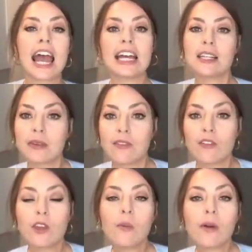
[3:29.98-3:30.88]
as I'm
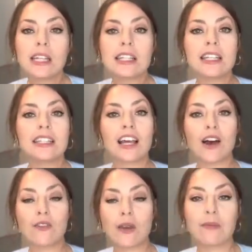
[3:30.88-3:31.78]
giving you prices
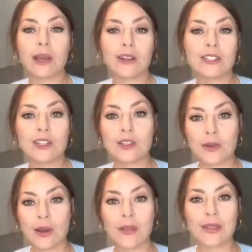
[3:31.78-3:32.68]
of comparisons
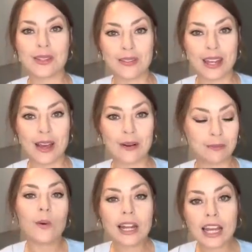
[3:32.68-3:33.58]
throughout this video.
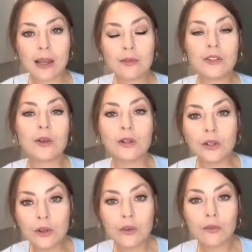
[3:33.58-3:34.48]
When it comes to
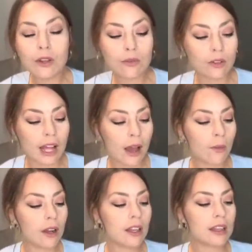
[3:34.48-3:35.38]
gluten-free
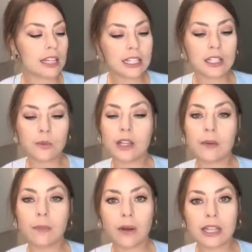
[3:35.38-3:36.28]
flour, this is where
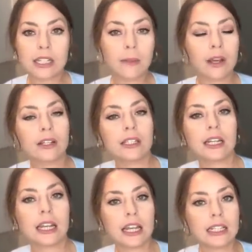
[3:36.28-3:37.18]
the price
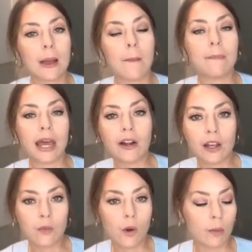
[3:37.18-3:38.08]
comparison is better
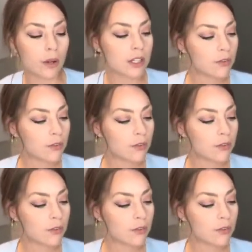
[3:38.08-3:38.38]
in Walmart's